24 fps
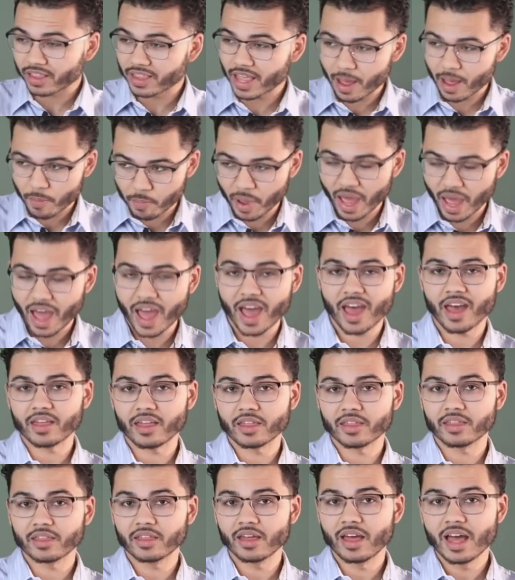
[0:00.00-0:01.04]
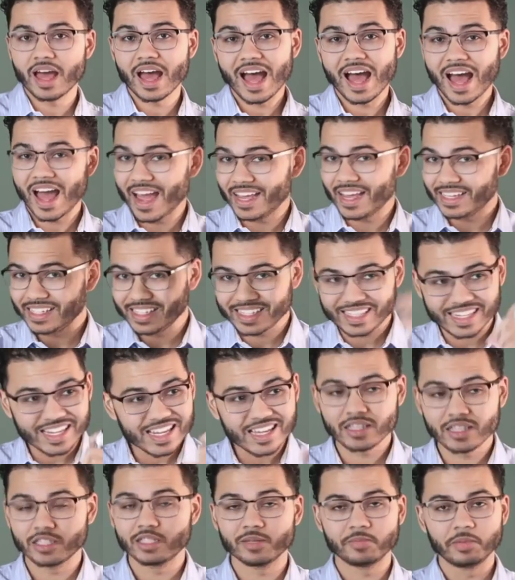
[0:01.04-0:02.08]
that path, I
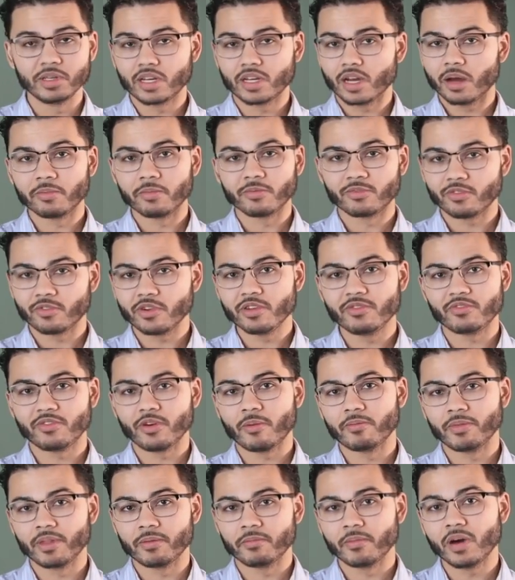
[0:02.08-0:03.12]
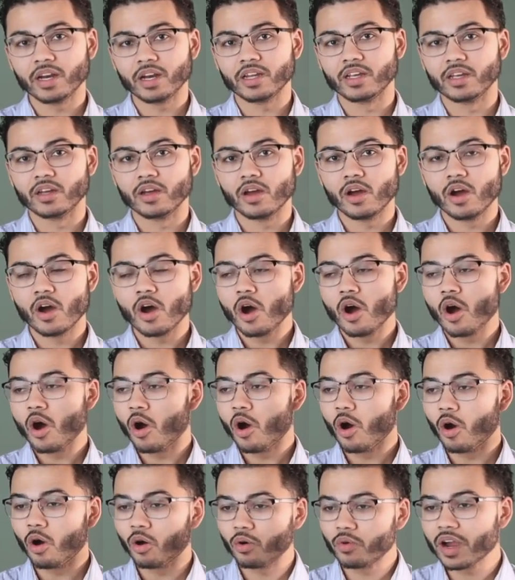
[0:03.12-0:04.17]
need to become free from the money,
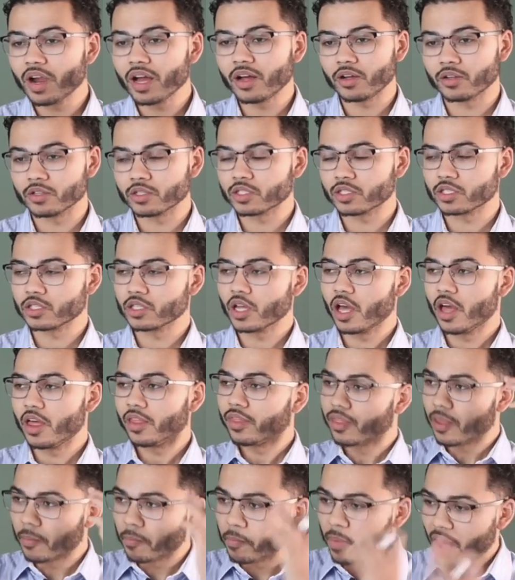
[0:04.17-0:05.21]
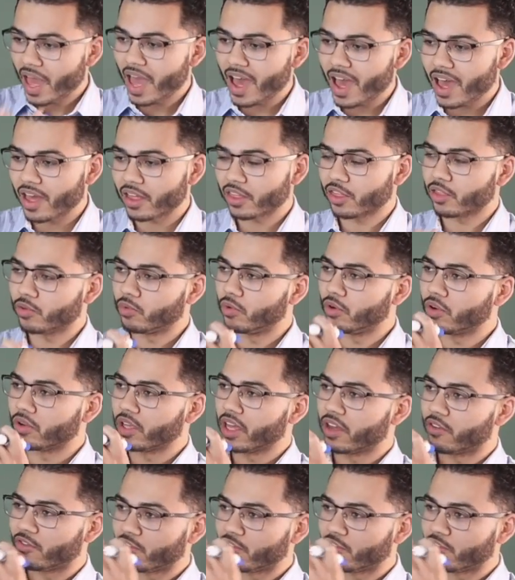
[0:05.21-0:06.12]
or else the path will get